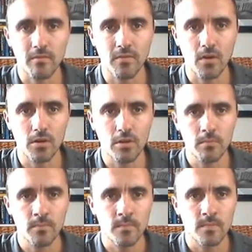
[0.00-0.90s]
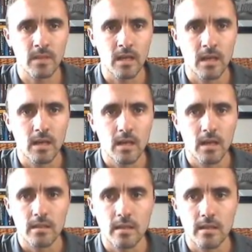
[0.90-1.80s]
for you.
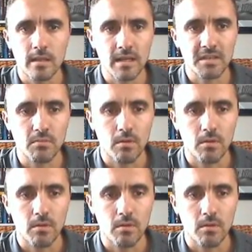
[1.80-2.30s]
The next